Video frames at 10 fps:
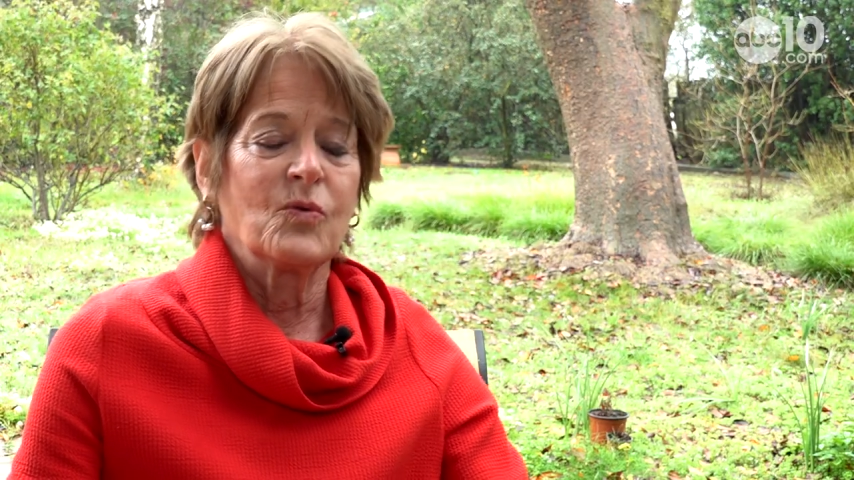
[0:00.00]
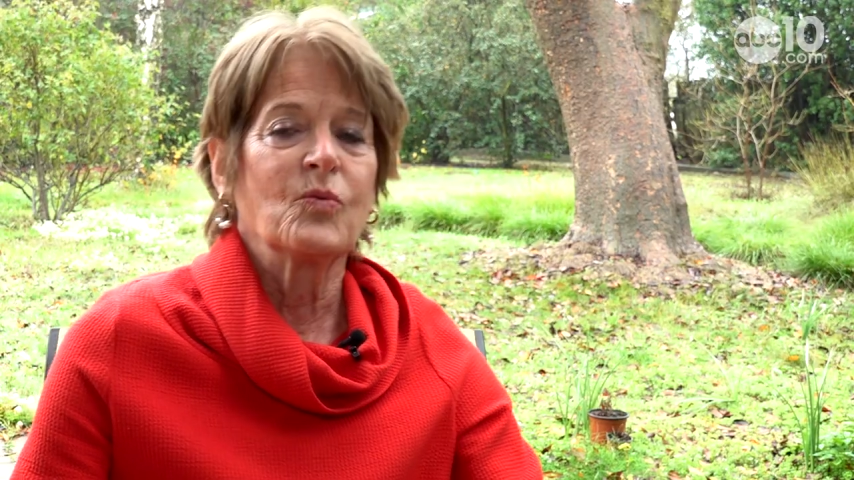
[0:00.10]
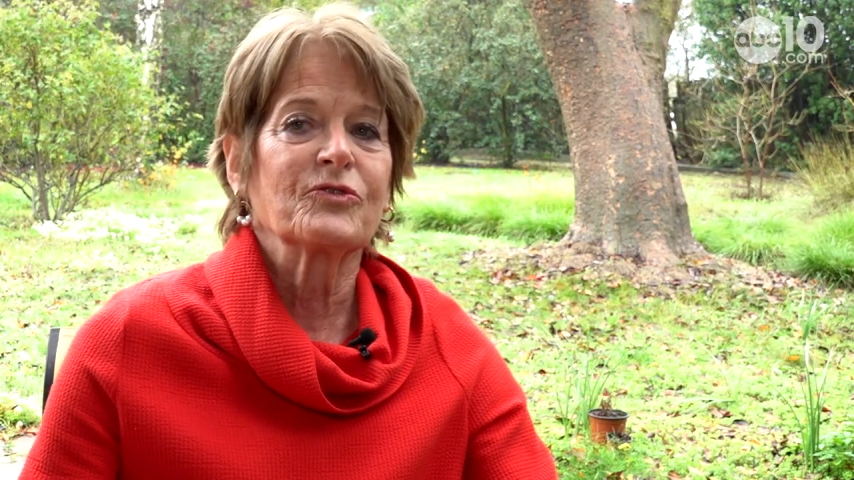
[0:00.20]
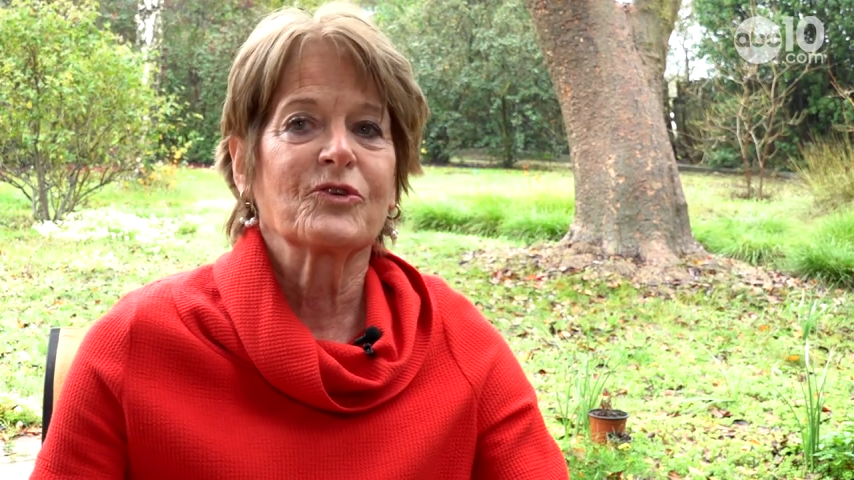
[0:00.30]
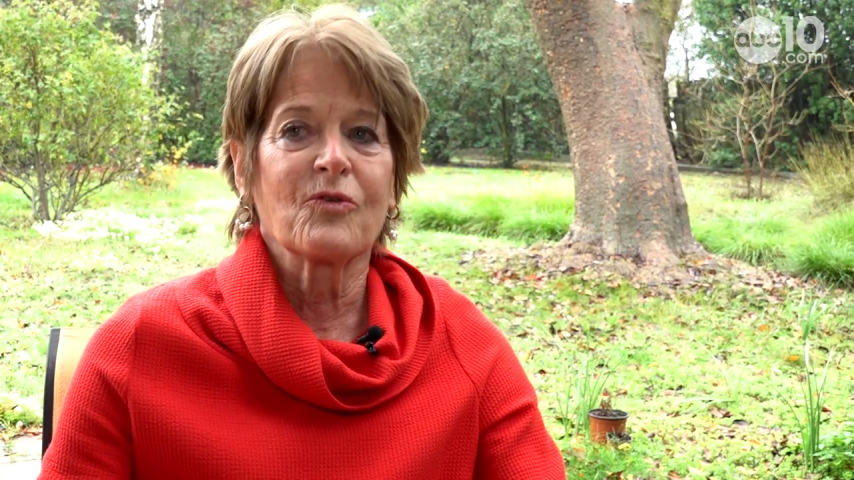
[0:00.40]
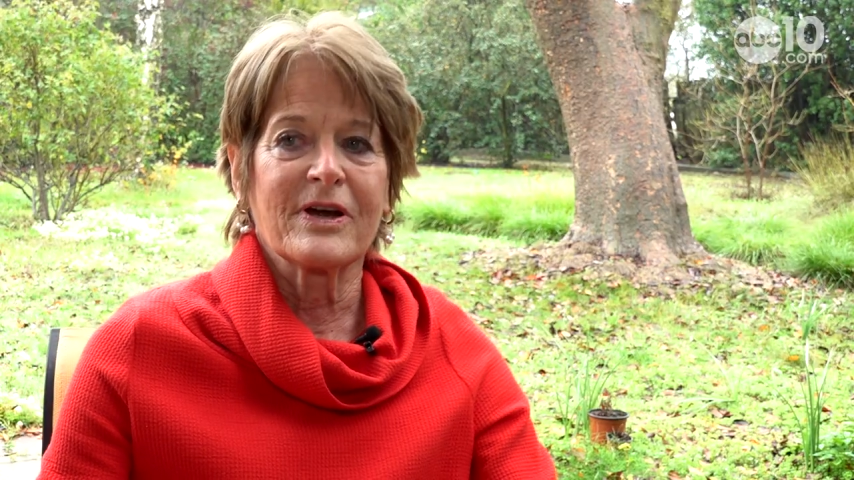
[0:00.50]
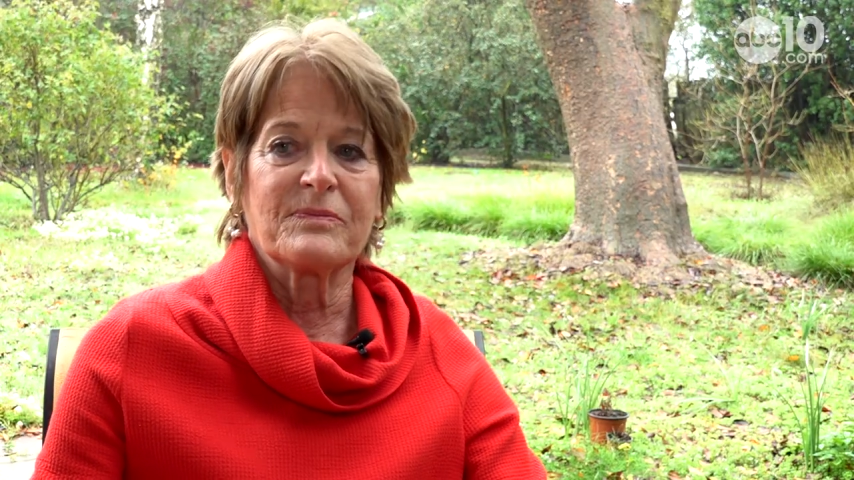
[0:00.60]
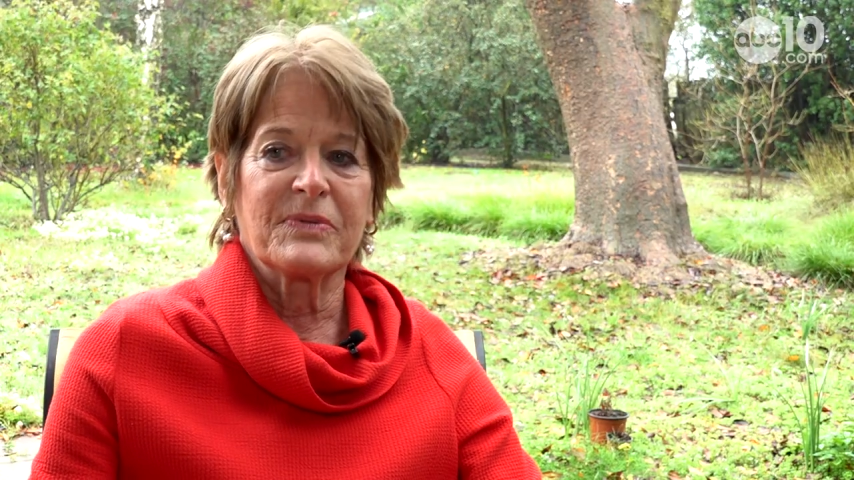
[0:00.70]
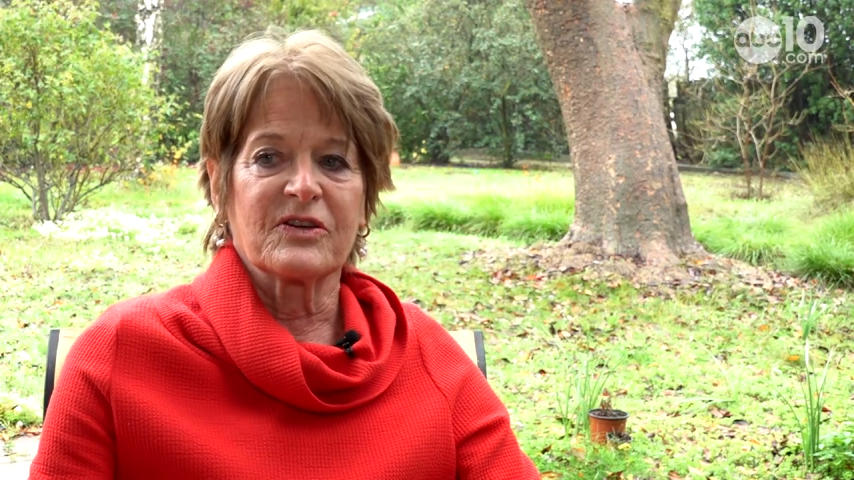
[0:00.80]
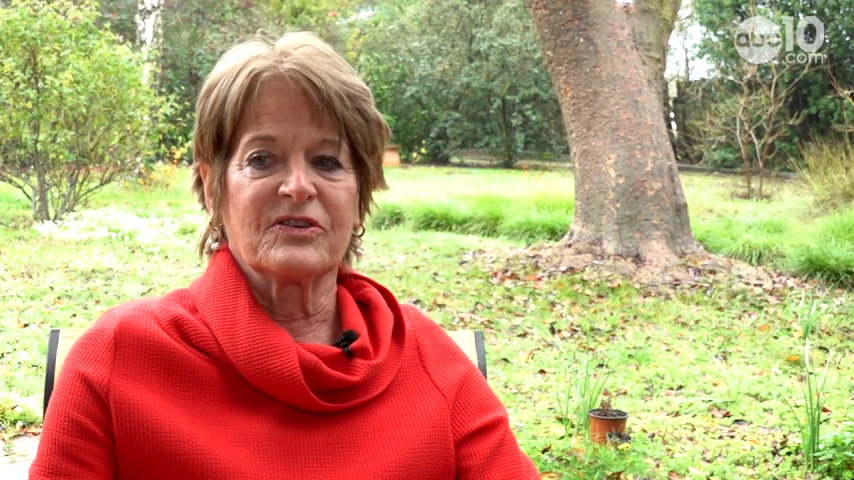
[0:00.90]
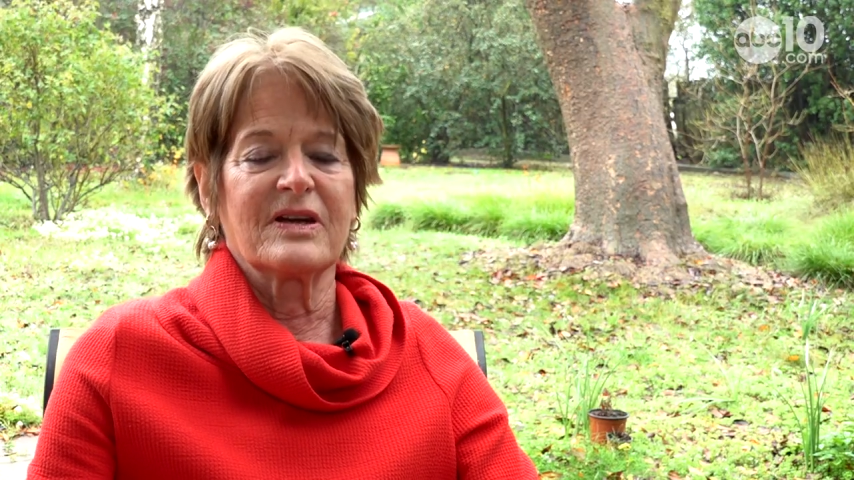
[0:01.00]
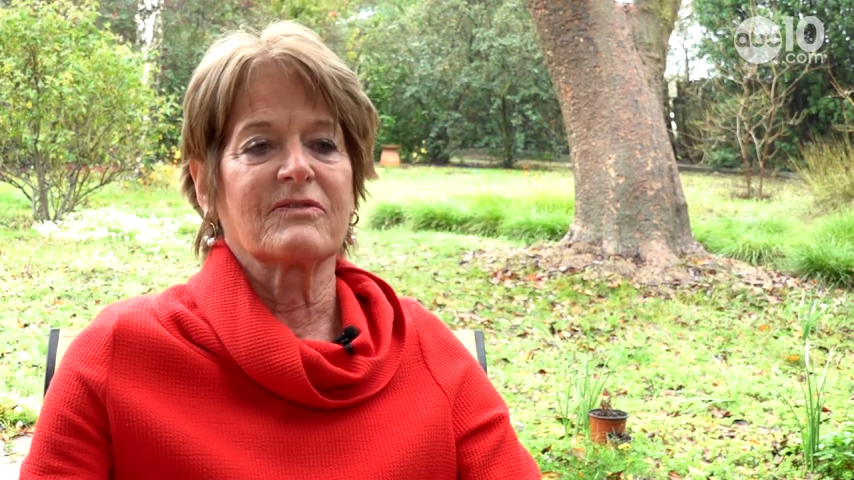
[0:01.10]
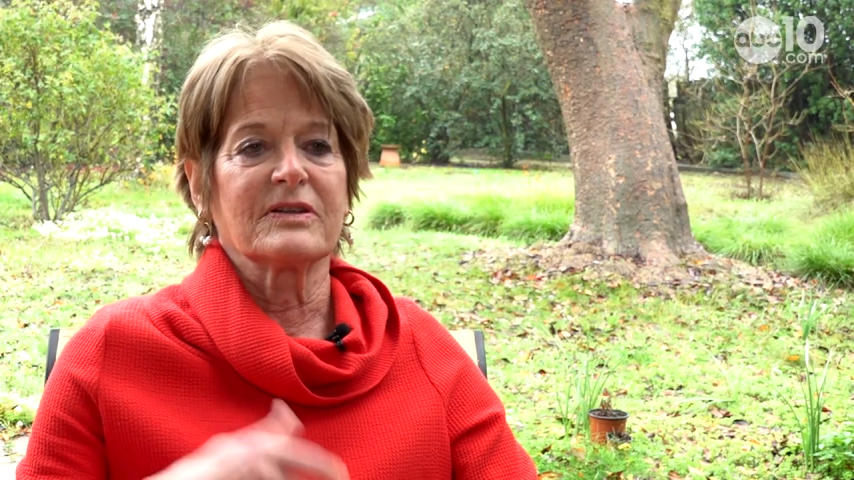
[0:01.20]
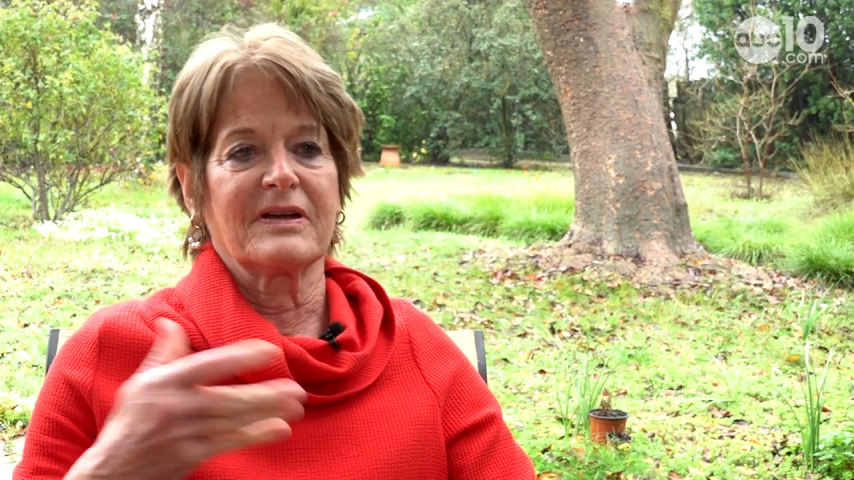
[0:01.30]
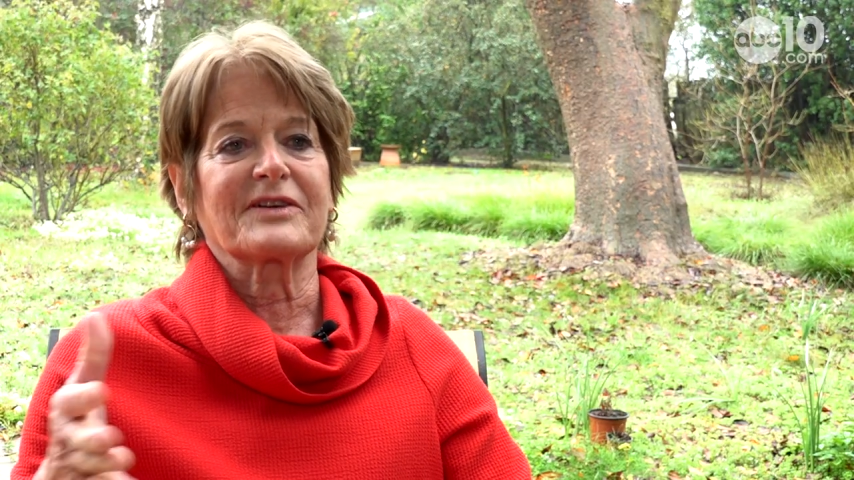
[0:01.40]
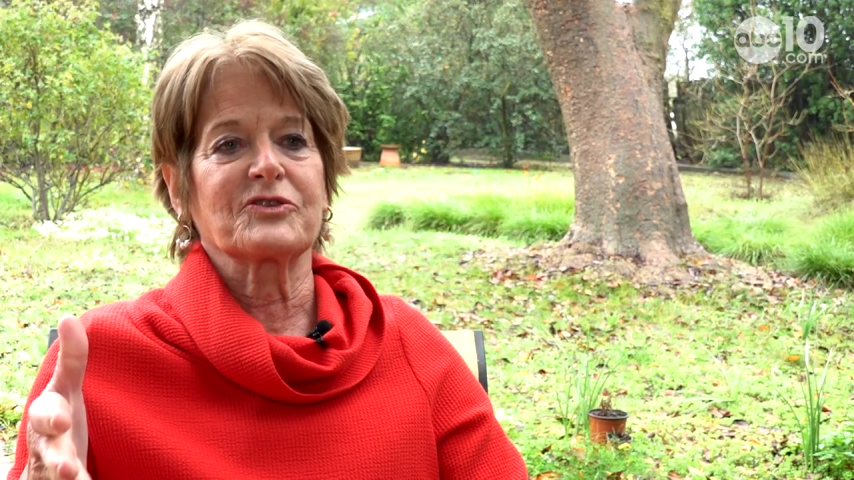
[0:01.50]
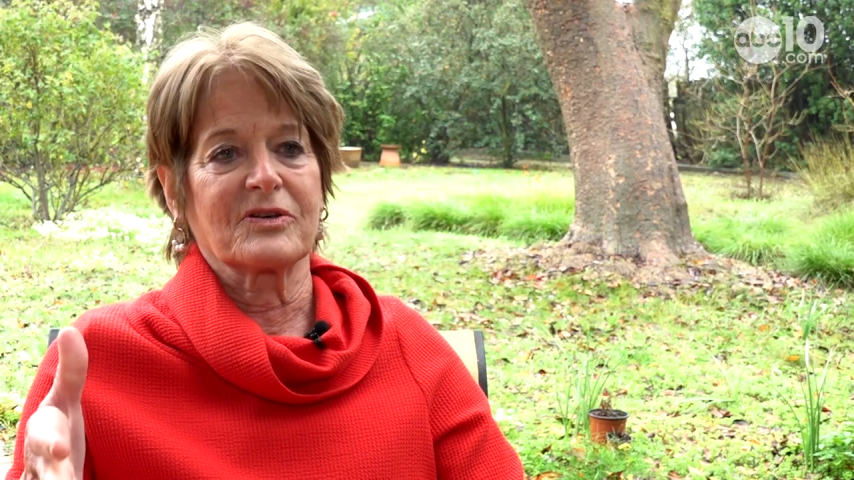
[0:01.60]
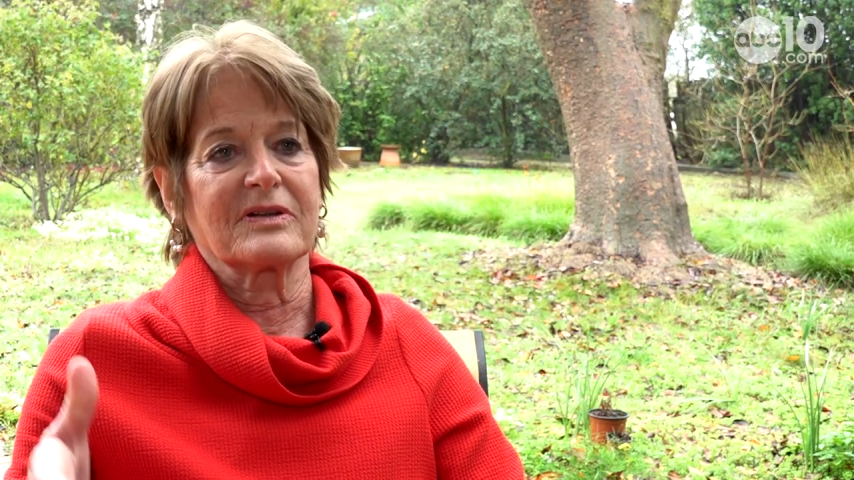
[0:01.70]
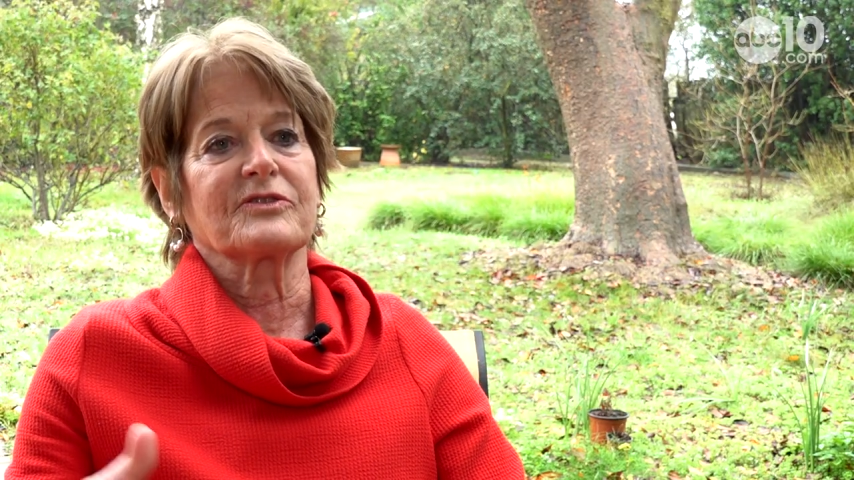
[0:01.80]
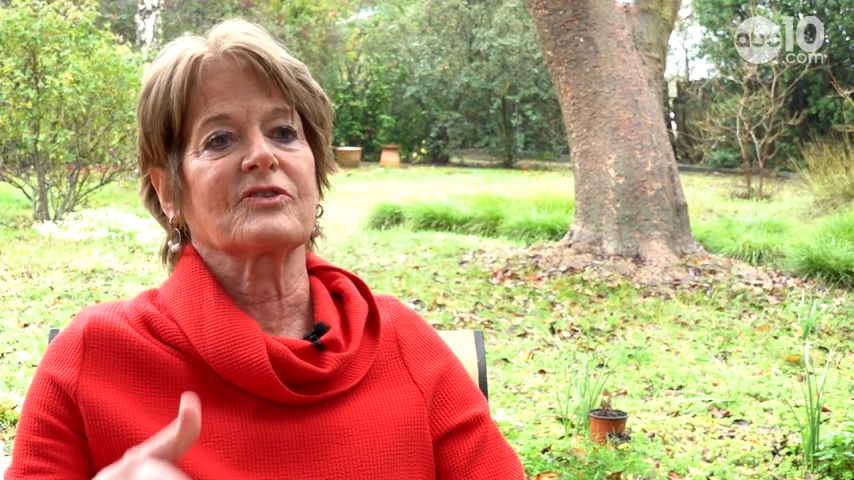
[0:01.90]
was great because he never
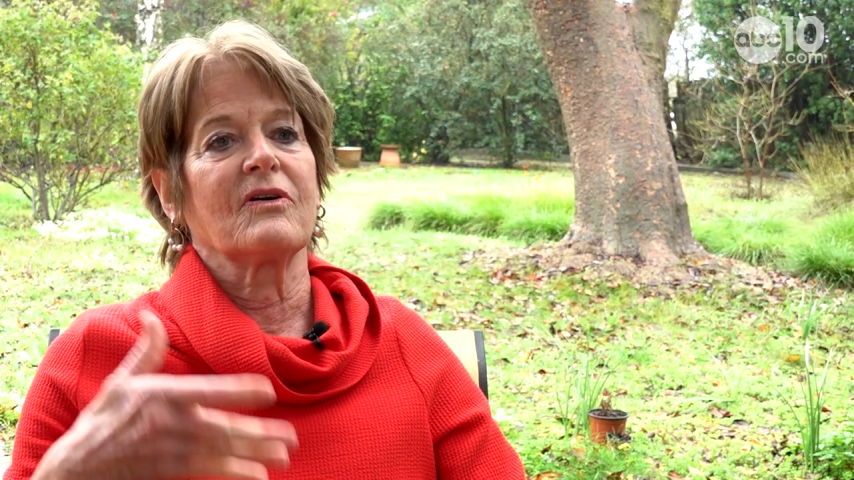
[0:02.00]
lectured us